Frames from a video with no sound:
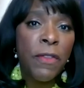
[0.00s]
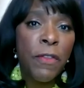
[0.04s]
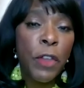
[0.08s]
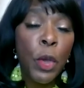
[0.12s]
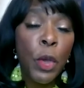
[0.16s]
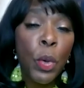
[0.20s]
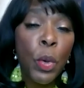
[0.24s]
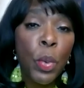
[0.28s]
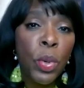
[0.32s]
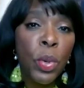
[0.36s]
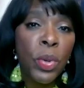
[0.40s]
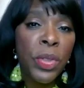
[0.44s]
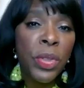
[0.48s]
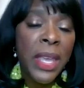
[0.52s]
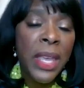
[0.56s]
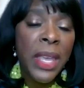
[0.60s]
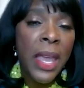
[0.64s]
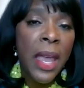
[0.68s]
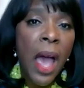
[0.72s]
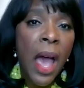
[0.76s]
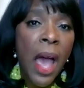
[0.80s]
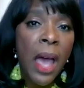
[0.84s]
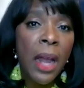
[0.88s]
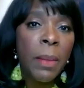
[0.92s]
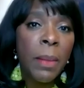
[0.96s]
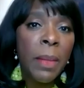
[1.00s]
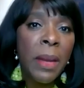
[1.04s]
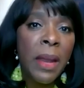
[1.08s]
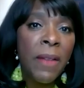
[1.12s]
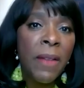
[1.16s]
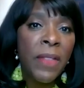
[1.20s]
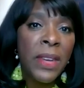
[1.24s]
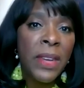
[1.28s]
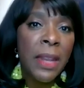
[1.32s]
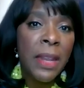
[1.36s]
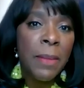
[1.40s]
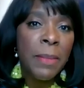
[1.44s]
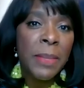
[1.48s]
fueled the economy
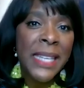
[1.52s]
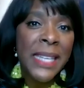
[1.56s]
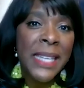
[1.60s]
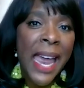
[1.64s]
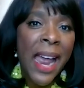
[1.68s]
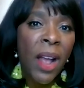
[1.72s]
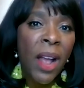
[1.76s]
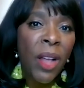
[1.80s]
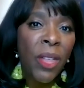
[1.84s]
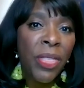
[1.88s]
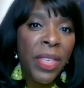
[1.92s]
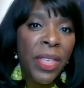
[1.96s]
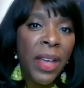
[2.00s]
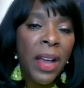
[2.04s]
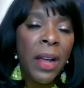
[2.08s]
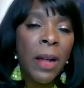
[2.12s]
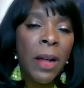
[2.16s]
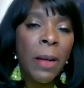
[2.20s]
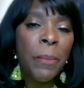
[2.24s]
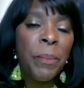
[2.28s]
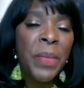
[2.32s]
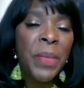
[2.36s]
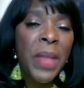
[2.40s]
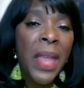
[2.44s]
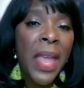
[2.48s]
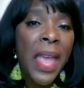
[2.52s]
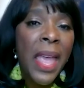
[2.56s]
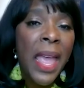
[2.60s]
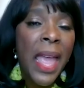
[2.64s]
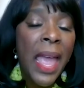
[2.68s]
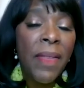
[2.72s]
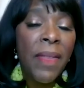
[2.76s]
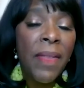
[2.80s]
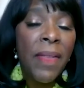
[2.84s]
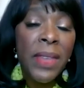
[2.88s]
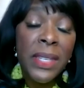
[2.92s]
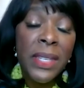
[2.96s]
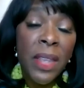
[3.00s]
of the Deep South and
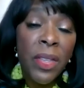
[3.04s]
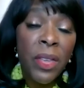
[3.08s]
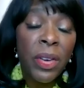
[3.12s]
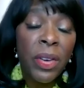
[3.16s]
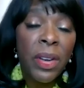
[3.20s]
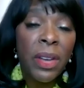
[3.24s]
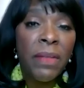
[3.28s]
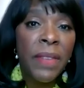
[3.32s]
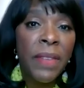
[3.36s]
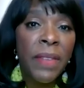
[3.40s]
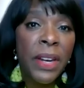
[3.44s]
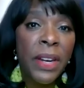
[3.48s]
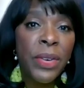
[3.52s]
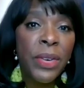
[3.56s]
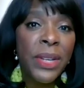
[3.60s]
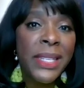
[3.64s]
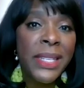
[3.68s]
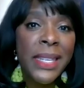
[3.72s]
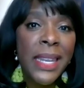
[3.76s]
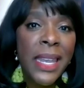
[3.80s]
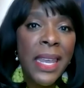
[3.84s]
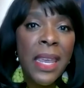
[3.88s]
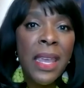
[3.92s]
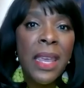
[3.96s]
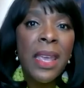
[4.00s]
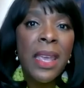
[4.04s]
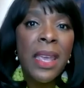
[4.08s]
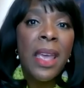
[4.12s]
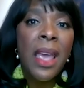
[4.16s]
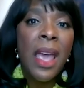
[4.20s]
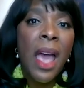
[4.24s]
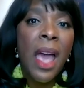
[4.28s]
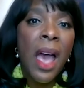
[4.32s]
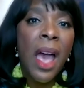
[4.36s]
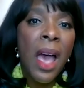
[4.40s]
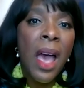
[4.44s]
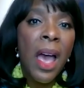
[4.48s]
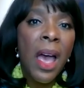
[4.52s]
the Southern Confederacy
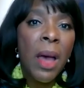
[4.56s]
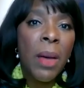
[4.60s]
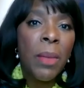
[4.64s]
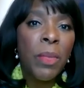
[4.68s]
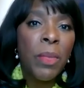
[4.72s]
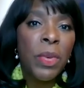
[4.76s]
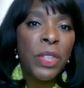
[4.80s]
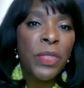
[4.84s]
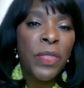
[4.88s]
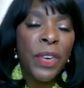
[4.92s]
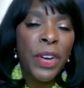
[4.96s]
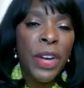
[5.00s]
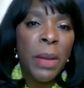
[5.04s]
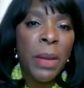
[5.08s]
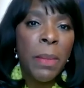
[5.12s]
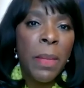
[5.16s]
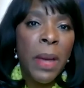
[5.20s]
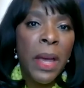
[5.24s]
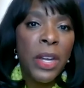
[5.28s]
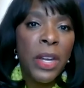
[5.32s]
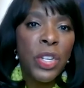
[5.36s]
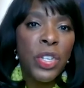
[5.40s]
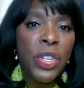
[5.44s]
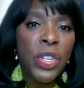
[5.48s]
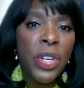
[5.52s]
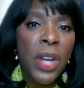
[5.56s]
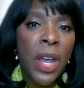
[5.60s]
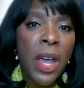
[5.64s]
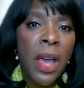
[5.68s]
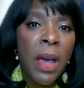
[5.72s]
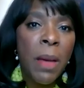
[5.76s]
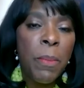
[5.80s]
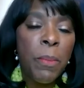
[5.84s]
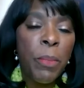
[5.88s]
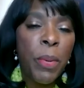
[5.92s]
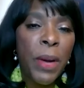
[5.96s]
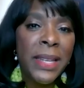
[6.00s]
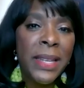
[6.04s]
was very much
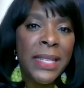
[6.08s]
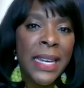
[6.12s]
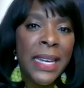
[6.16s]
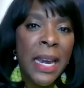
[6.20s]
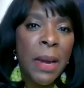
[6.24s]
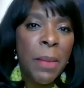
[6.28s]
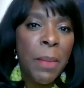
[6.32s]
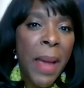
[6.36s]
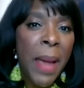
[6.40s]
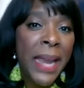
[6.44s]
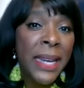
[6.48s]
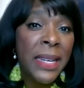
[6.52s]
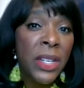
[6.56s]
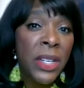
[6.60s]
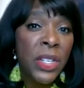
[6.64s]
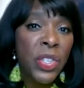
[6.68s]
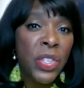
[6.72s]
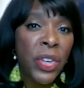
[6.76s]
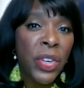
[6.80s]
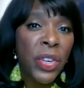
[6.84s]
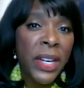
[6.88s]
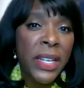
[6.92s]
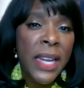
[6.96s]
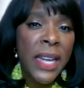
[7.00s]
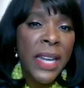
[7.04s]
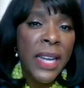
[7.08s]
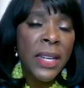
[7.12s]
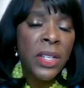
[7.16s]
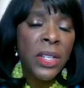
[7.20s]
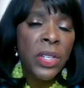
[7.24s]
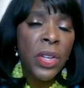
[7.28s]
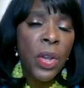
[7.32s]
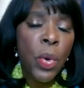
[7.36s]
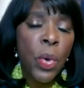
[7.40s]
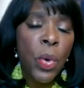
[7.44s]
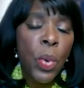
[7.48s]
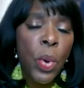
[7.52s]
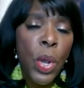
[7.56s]
present in my district. And
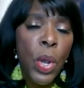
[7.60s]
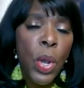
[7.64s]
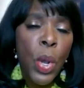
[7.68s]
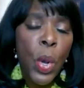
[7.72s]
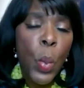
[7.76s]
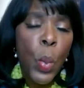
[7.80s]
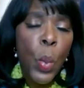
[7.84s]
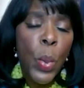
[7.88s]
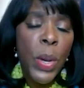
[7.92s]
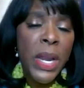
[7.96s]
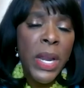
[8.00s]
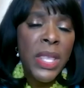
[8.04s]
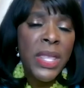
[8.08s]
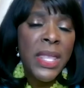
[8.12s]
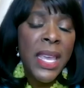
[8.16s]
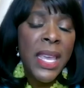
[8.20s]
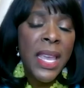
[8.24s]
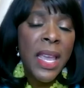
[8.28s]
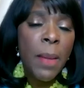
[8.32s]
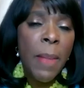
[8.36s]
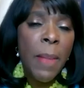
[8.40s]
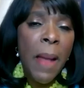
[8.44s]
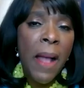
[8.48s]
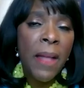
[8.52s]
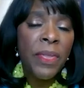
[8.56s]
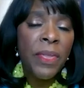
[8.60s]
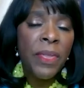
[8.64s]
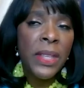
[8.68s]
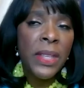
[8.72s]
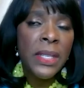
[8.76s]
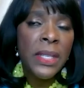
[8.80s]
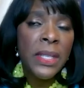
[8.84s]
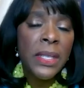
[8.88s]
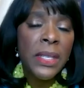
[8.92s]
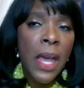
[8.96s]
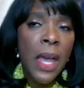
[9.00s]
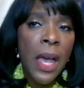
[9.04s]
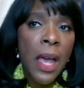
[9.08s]
so when you think about
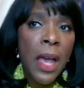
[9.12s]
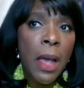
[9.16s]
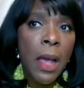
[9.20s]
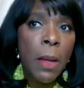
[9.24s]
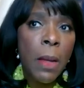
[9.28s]
this